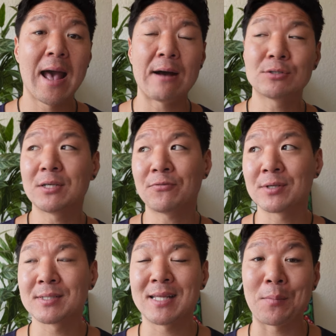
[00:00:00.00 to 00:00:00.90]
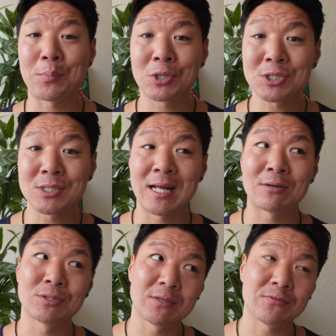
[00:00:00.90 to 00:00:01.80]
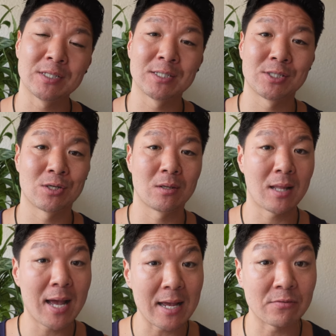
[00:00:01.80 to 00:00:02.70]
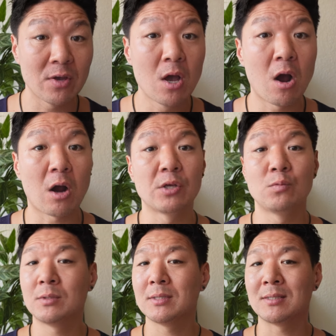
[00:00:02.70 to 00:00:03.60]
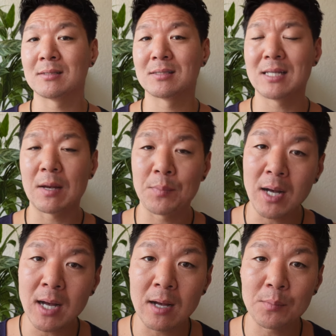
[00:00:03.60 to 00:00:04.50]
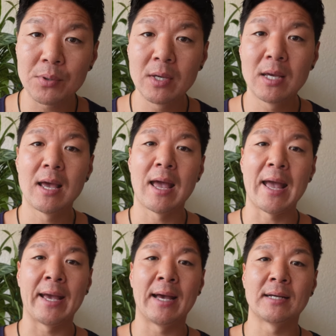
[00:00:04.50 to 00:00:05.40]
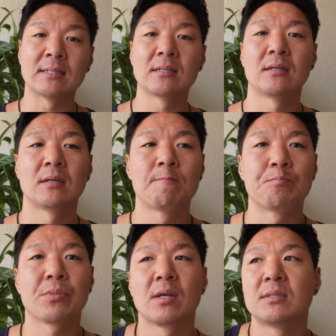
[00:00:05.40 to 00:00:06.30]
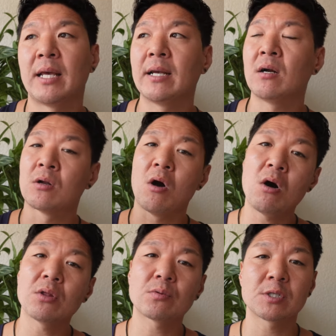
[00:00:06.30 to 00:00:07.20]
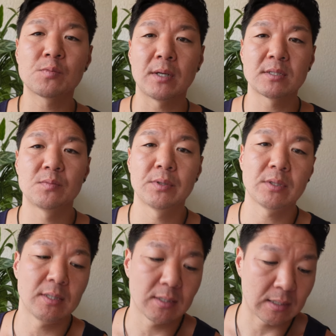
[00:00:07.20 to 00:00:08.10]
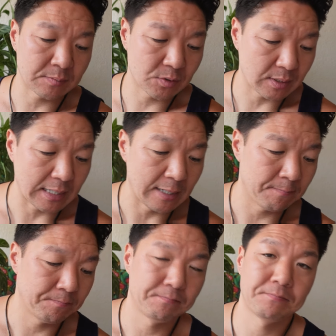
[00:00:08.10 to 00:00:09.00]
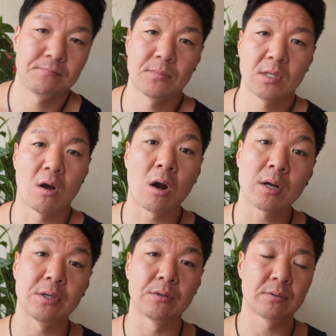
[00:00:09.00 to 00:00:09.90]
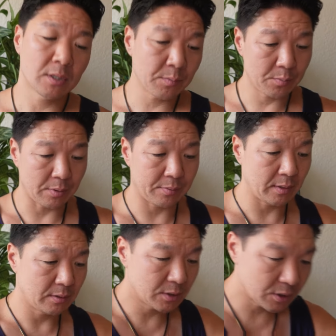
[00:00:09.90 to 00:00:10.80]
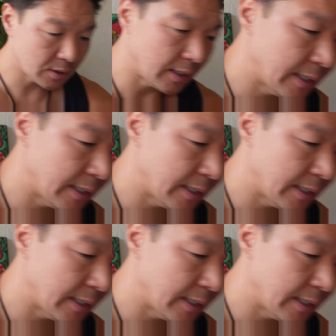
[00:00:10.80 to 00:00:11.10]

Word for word: How different is that person? How different is their life? Are you willing to step up and take on all the responsibility that comes with that? Are you? Come here, baby. You're just gonna